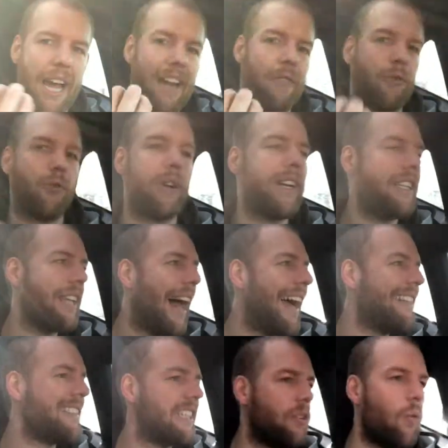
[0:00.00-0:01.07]
kind of
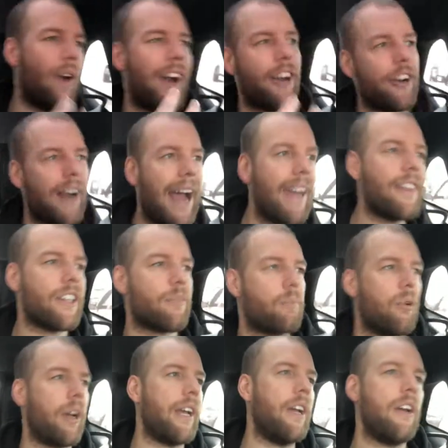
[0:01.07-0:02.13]
realizing where you're at in this
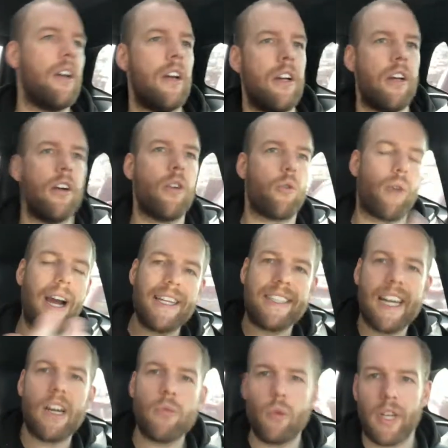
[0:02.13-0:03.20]
point, write
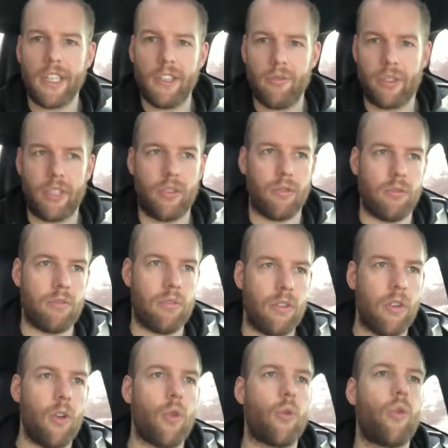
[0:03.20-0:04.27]
down what you do.
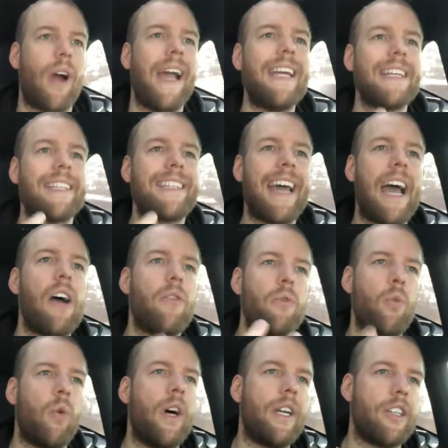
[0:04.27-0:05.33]
Write
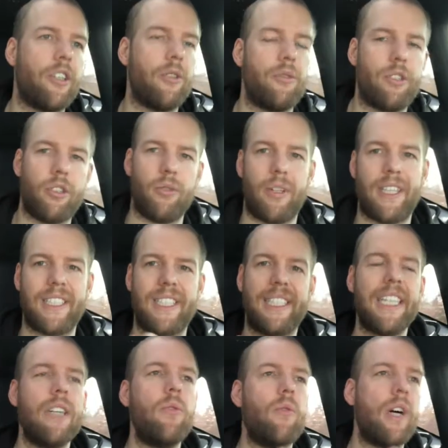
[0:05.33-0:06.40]
down what you do and
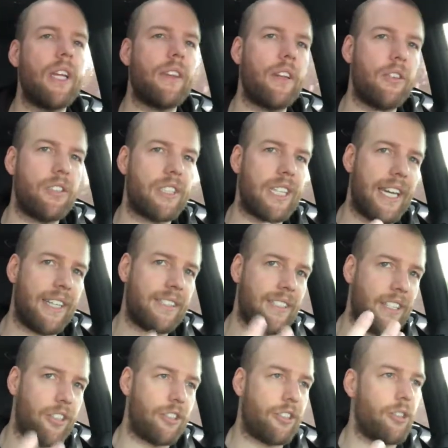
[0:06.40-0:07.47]
see what those things
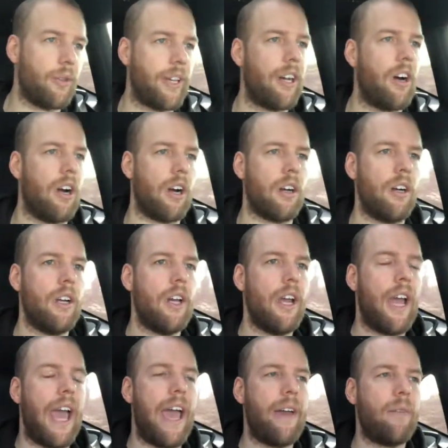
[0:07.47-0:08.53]
that you're doing are.
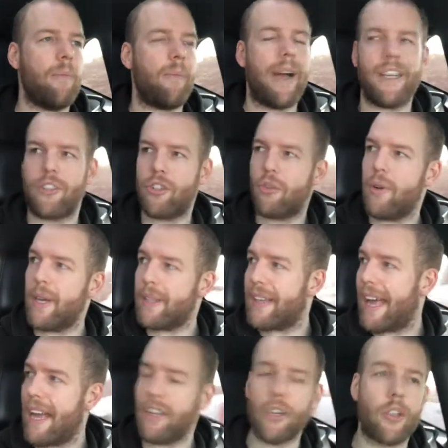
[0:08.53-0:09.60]
And by doing
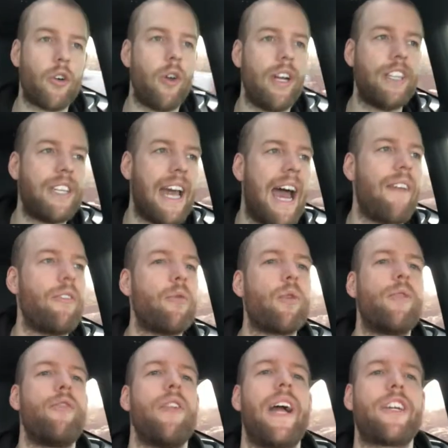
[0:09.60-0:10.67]
that, you're going to have a
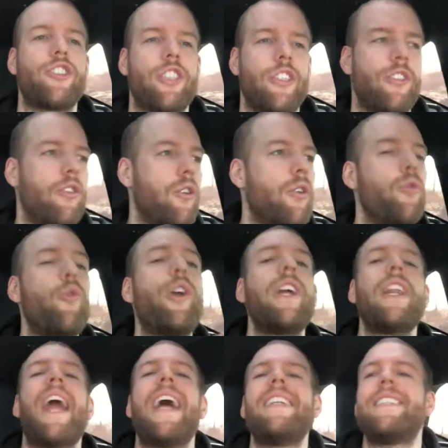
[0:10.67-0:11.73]
reflection or a
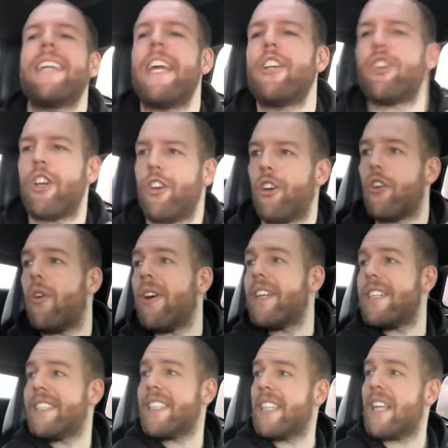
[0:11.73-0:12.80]
realization. You're going
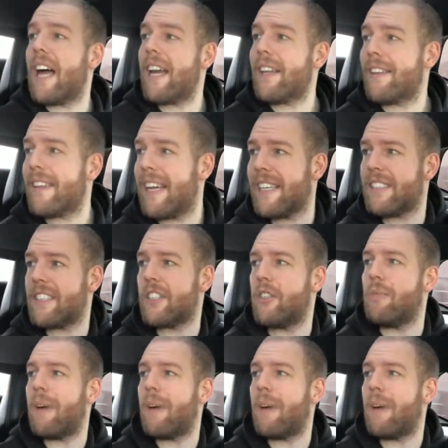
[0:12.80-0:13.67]
to see a lot of things that you